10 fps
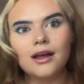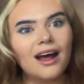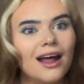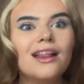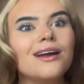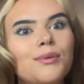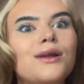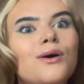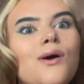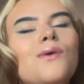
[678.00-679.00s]
I like my
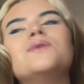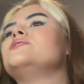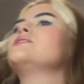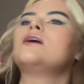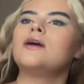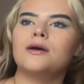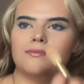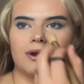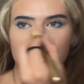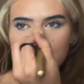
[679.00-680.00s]
nose.
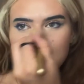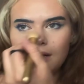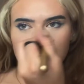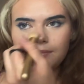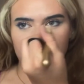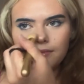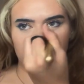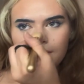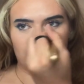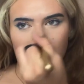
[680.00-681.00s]
But every time
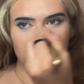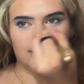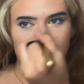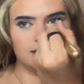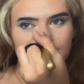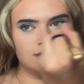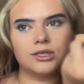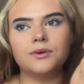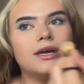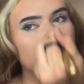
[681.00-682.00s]
I like
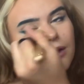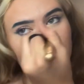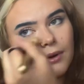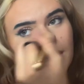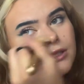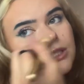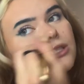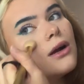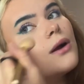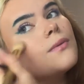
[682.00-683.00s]
do it in a rush
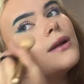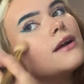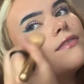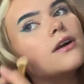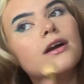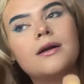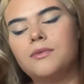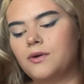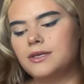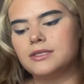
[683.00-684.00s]
or whatever, I'm
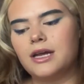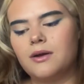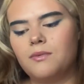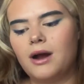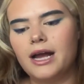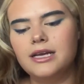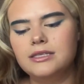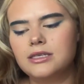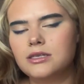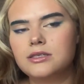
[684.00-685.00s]
always like, why is
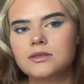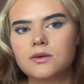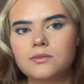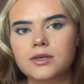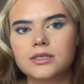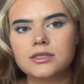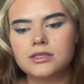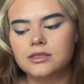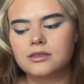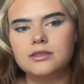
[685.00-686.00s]
there so much
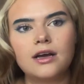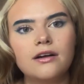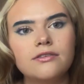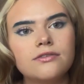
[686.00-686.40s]
stuff